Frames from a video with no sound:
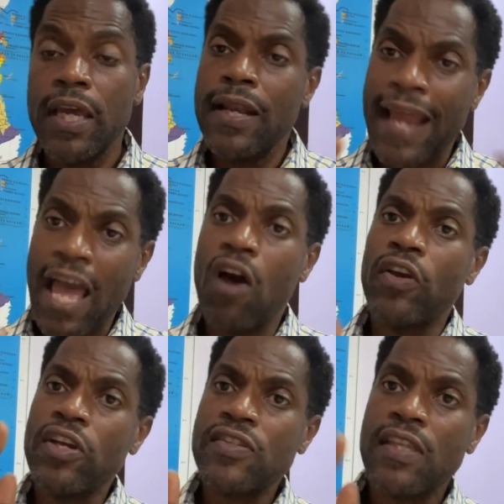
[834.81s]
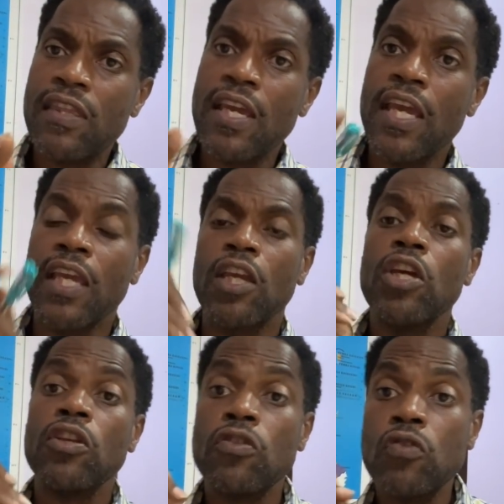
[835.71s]
Now, here's the thing.
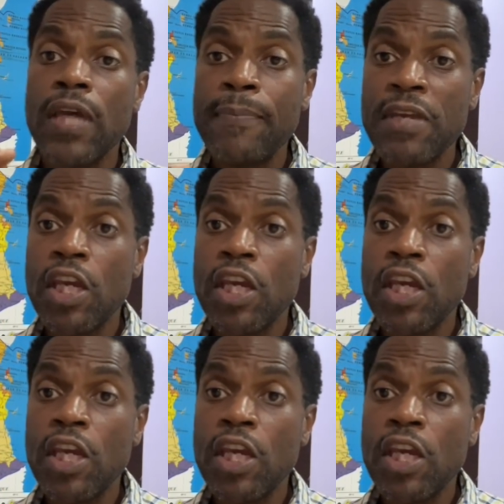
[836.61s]
You can be